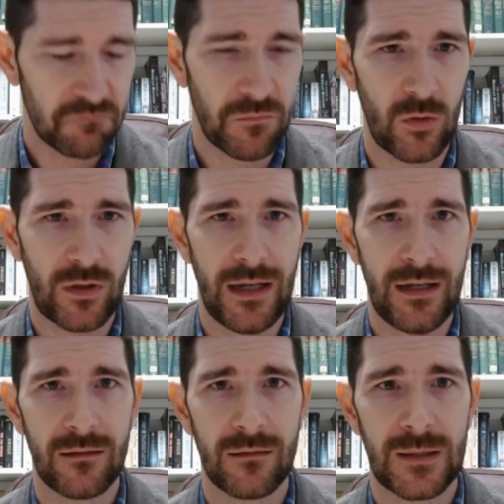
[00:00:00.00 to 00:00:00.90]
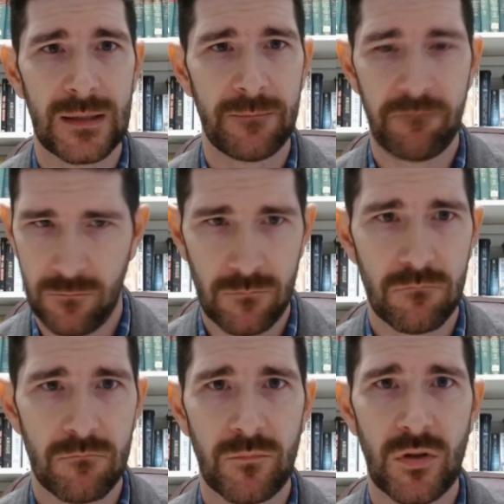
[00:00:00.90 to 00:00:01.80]
Okay,
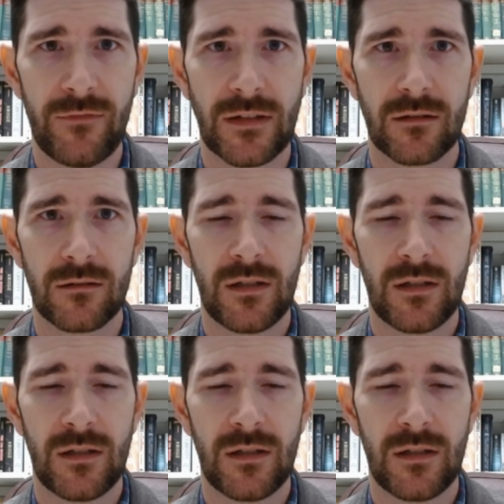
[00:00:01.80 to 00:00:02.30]
prove it.